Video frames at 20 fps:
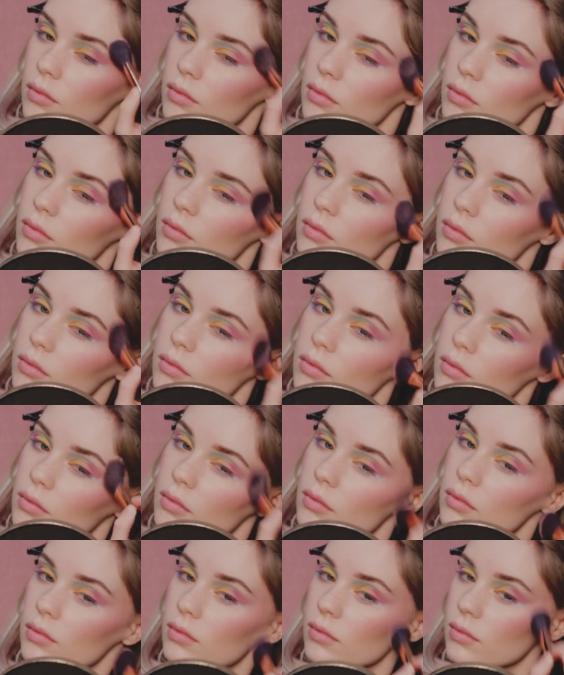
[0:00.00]

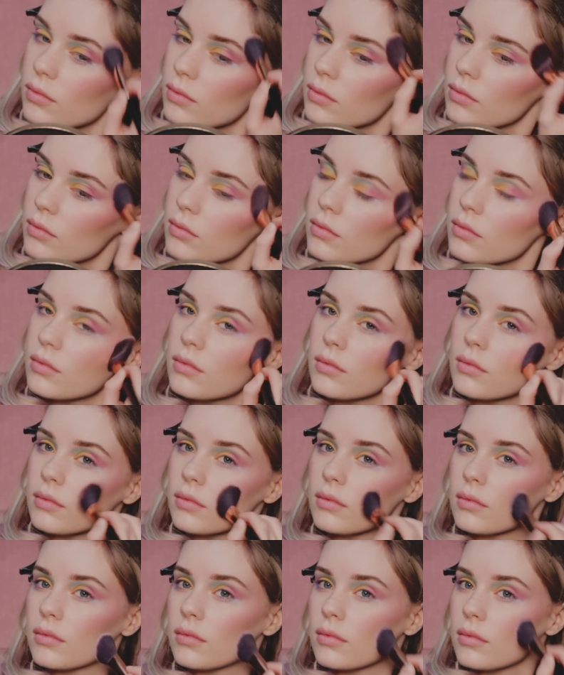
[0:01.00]

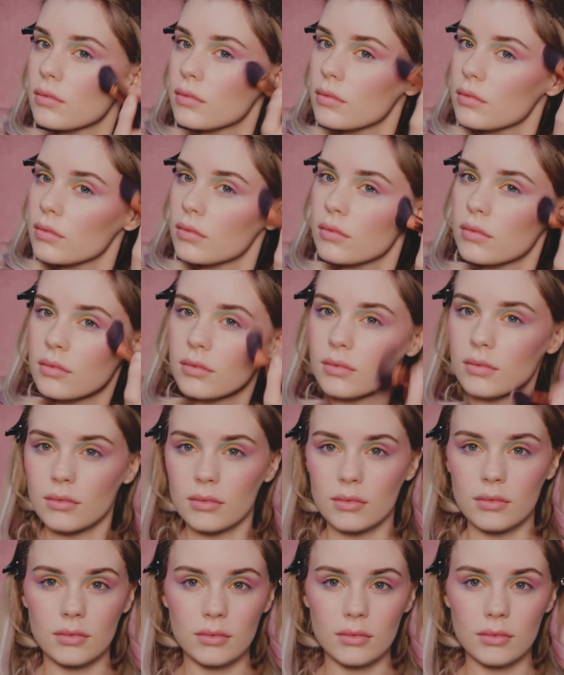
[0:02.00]
[no speech]